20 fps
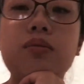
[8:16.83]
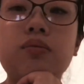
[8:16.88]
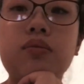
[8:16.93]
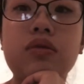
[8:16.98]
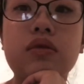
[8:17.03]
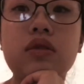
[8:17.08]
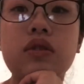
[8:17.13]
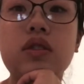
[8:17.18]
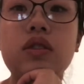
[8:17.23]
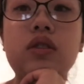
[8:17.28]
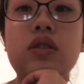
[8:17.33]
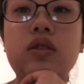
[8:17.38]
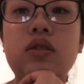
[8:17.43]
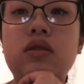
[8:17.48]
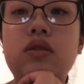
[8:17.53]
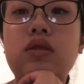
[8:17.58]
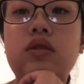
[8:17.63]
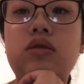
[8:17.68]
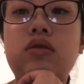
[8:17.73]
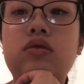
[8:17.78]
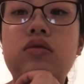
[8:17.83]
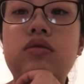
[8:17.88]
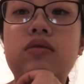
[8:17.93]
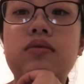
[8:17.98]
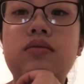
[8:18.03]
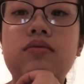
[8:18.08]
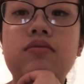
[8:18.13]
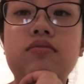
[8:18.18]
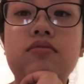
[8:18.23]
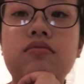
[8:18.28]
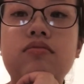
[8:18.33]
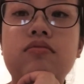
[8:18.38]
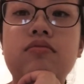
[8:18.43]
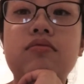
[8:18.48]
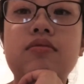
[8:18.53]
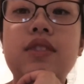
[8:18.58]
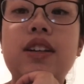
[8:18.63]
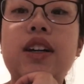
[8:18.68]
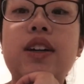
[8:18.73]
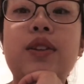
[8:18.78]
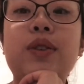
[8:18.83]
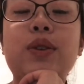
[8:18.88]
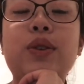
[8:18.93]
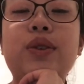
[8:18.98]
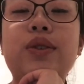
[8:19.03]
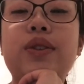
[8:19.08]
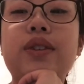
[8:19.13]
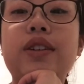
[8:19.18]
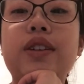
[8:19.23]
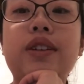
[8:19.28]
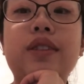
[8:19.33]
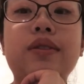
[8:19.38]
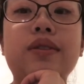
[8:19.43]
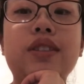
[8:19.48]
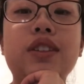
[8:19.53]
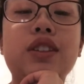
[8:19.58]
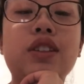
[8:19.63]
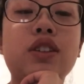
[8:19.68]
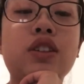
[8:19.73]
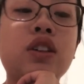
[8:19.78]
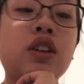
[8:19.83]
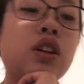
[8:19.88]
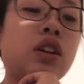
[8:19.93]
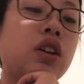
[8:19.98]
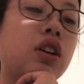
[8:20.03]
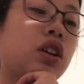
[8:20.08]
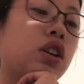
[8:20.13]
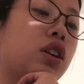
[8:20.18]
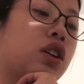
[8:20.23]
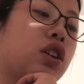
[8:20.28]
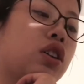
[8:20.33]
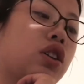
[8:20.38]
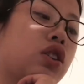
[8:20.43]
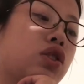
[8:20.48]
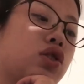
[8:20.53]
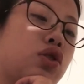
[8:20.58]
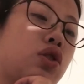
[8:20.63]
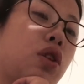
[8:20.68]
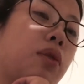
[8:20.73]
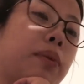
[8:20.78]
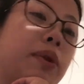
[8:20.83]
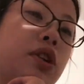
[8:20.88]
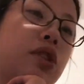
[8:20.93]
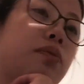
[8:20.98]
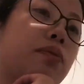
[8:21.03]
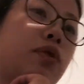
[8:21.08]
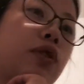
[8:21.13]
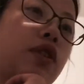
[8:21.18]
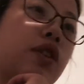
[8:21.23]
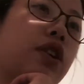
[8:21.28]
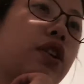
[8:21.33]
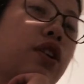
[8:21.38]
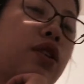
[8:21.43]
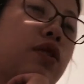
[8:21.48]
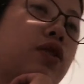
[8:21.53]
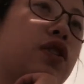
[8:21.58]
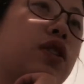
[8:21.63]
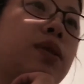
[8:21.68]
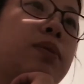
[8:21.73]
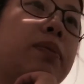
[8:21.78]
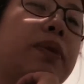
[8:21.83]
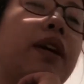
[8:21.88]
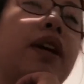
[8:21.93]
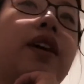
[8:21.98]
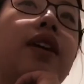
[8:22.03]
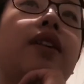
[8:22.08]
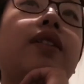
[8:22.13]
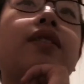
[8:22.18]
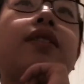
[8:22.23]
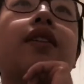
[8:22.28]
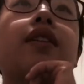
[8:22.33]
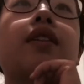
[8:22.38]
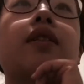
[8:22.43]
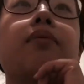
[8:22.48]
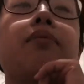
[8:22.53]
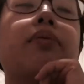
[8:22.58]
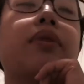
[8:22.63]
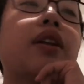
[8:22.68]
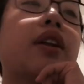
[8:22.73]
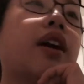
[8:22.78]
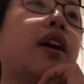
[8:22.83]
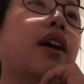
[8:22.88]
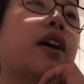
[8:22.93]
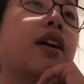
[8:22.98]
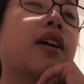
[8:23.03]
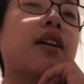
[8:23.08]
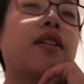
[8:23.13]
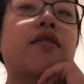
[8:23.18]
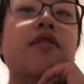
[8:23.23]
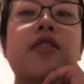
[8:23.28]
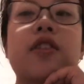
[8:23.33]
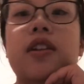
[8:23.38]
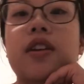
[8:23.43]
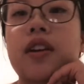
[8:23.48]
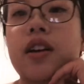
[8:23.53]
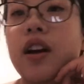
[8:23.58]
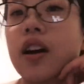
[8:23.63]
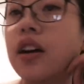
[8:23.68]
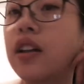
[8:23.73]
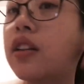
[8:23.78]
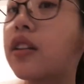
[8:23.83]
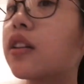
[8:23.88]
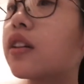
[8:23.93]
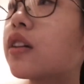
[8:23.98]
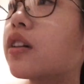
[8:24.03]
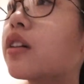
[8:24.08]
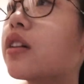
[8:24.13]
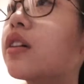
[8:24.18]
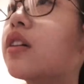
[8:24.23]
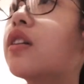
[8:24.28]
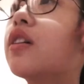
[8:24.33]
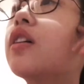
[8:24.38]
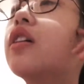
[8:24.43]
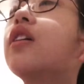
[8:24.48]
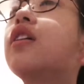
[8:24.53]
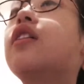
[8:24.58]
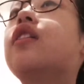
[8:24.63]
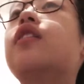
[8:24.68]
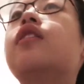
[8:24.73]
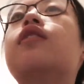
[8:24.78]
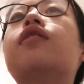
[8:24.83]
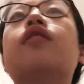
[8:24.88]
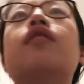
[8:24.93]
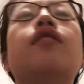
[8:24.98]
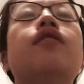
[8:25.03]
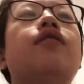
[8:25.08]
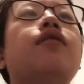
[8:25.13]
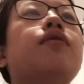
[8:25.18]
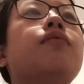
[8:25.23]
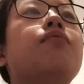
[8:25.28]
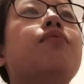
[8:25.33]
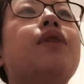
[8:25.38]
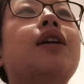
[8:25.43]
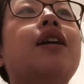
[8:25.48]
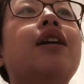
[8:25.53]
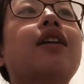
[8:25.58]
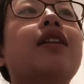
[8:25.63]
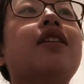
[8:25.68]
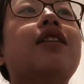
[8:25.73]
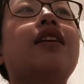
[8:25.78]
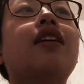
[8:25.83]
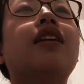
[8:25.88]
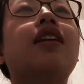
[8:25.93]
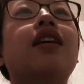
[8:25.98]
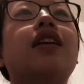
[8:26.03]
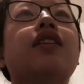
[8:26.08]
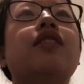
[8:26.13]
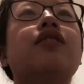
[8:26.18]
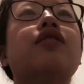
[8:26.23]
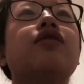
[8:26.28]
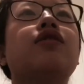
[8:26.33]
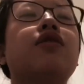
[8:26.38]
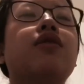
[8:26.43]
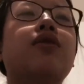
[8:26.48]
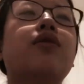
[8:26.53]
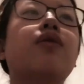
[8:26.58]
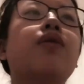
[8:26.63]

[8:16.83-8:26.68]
But, I don't know, I have like so much more to go just because like the play and everything ended doesn't mean that I still